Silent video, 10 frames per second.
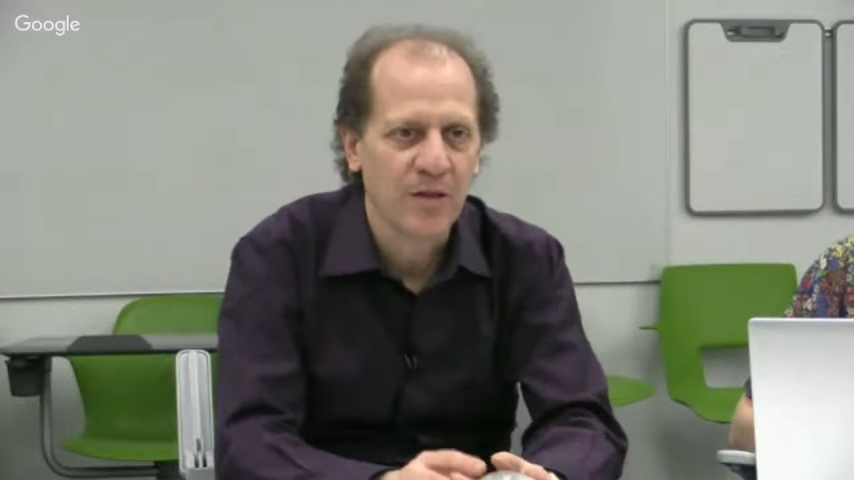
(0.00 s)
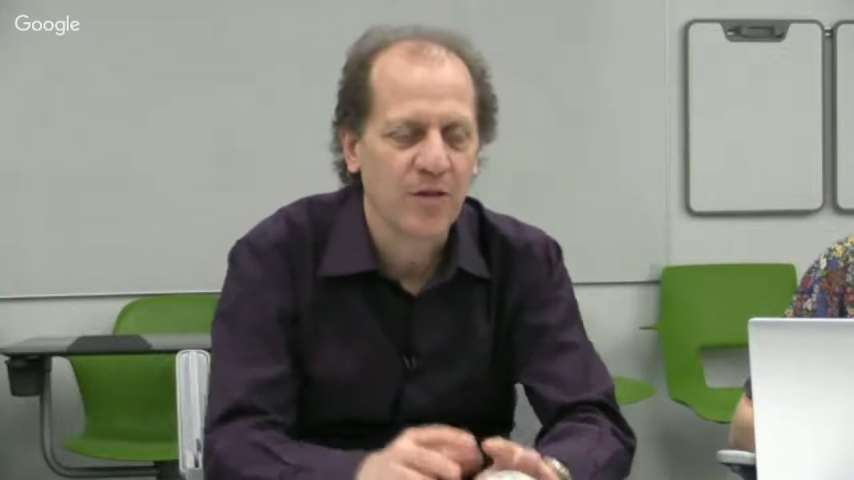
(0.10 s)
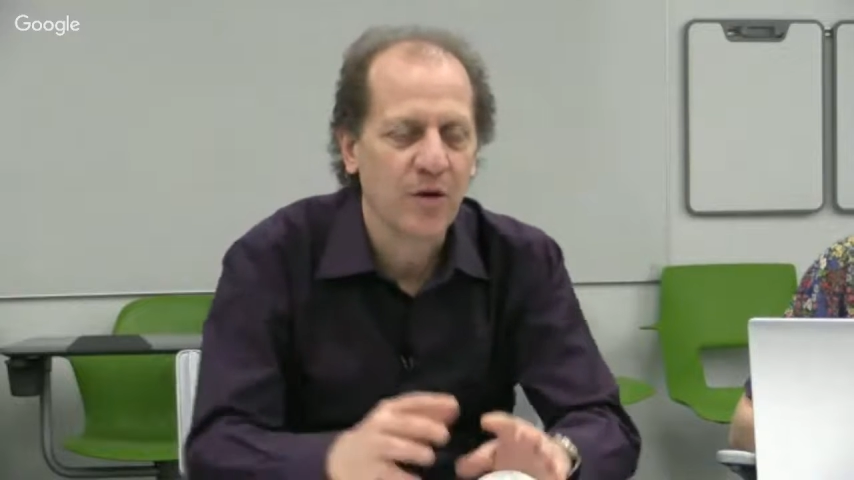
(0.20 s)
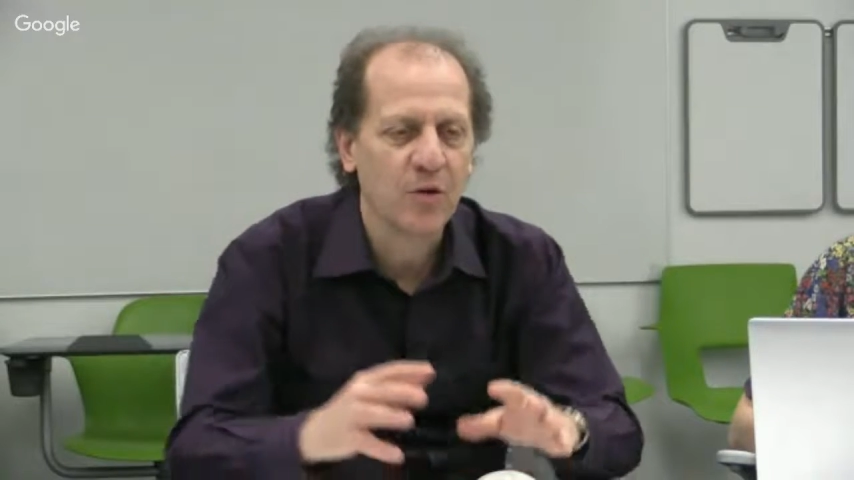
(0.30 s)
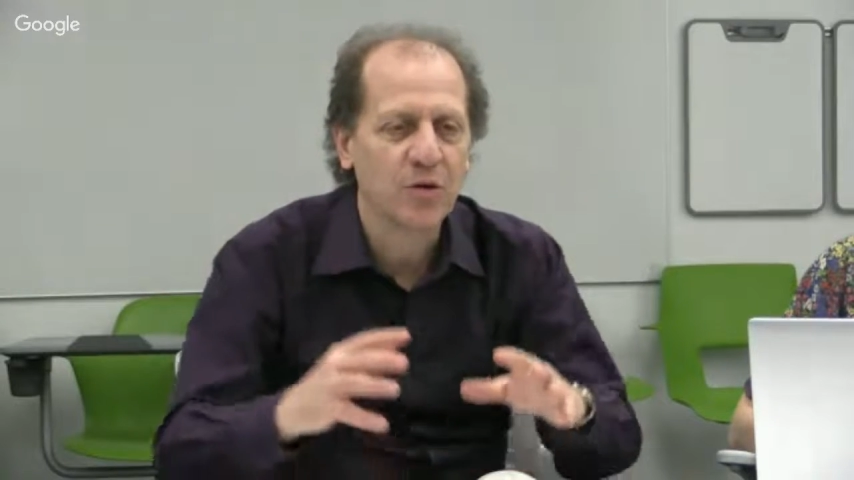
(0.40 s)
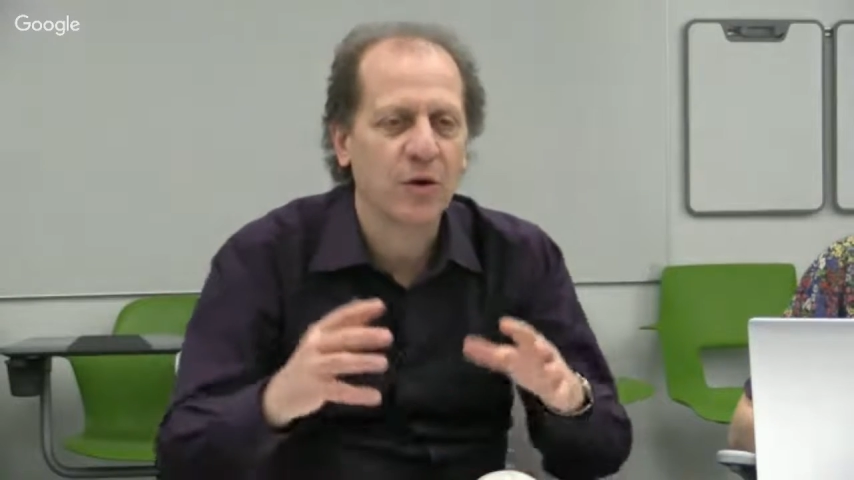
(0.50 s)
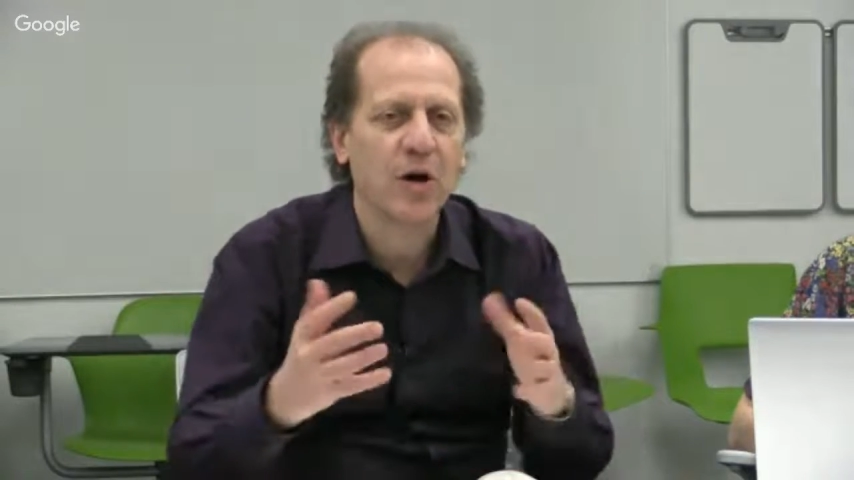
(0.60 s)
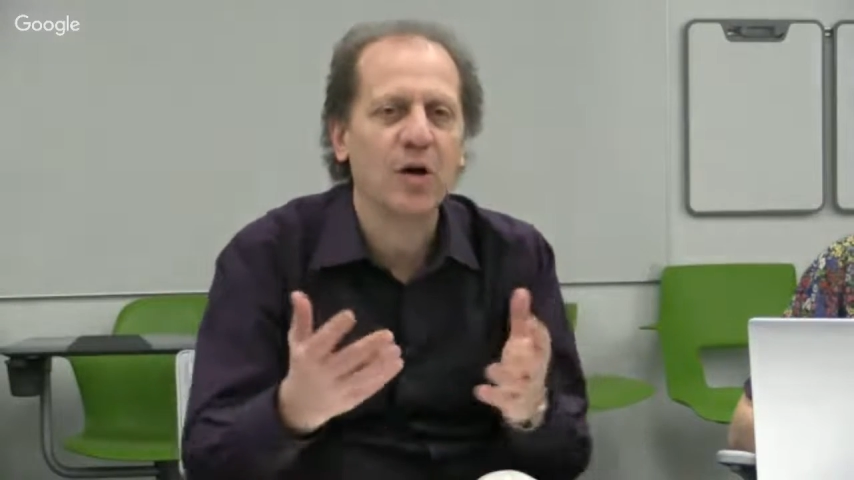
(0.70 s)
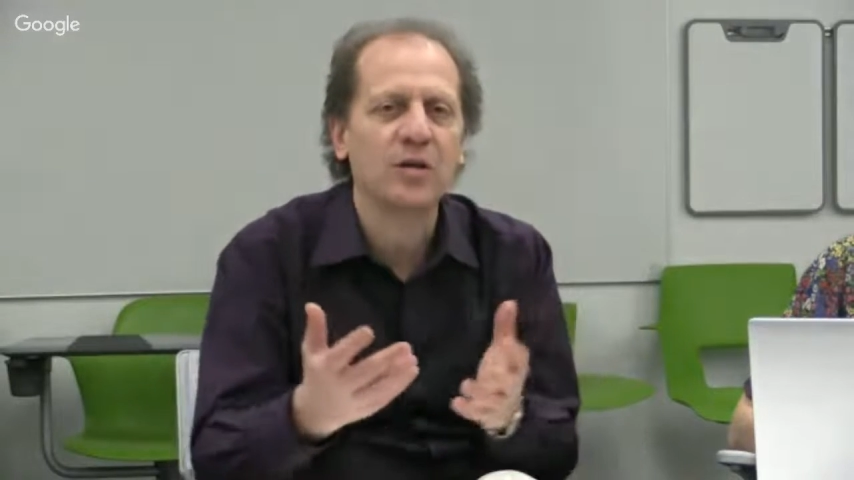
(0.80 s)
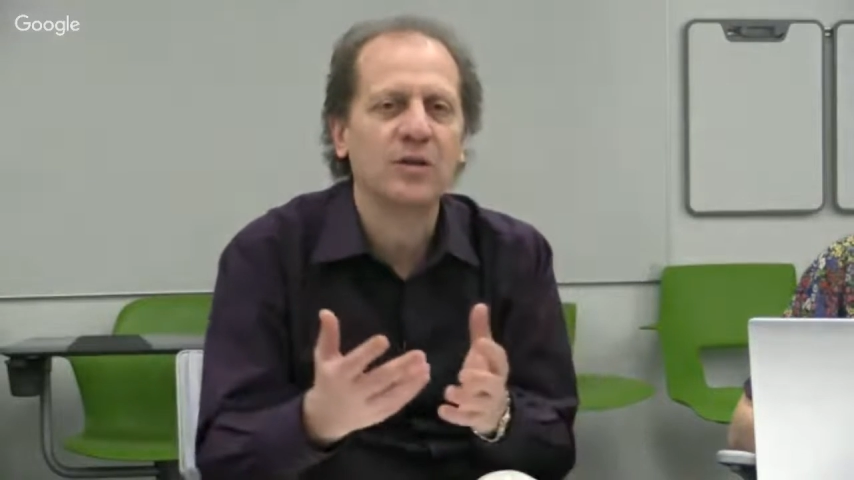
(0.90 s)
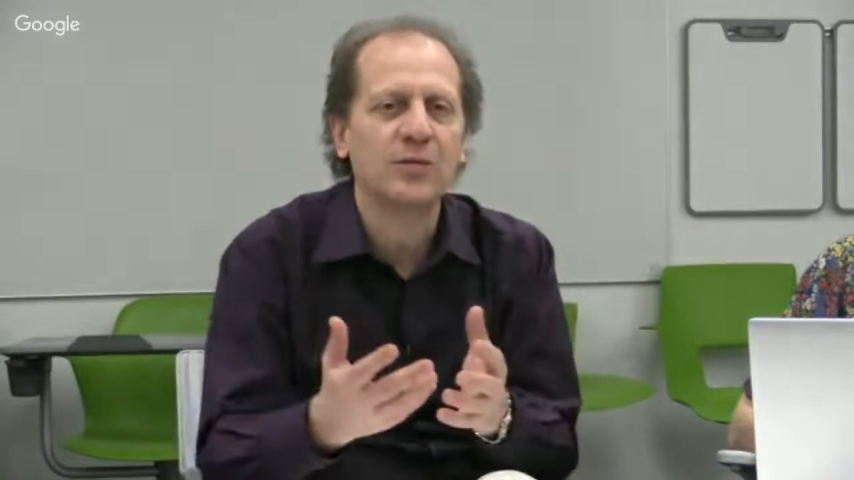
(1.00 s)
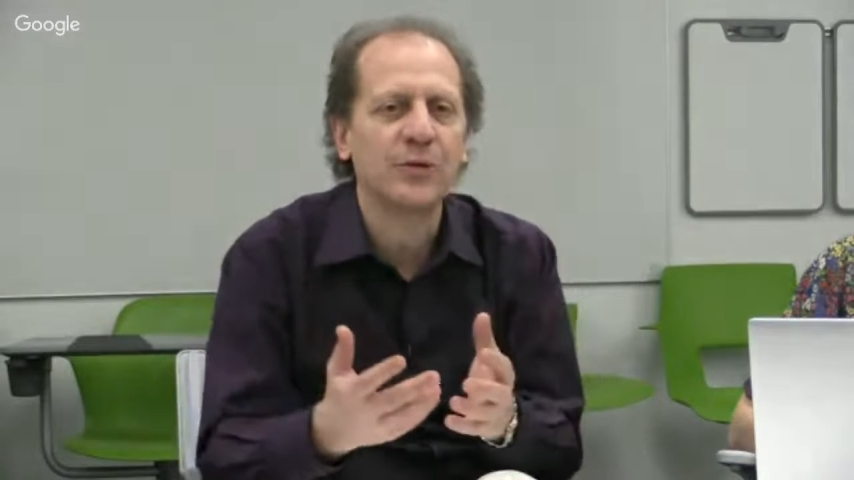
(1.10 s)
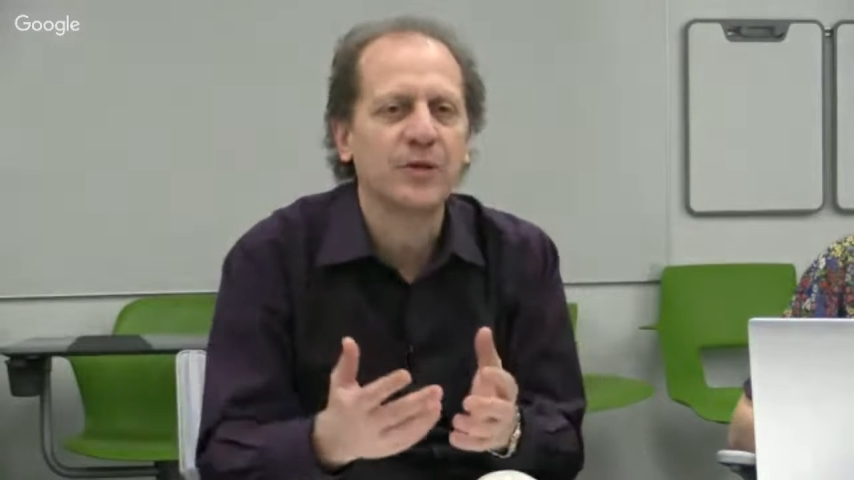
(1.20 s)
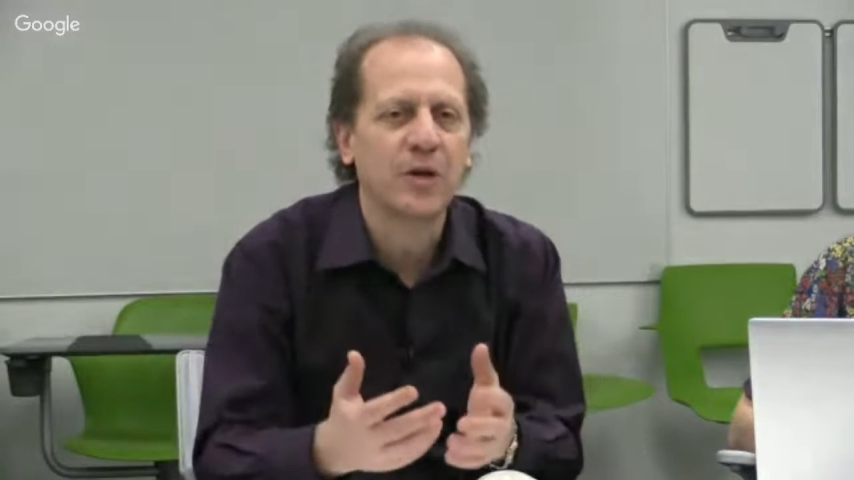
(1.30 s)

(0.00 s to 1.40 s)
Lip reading: And those are all different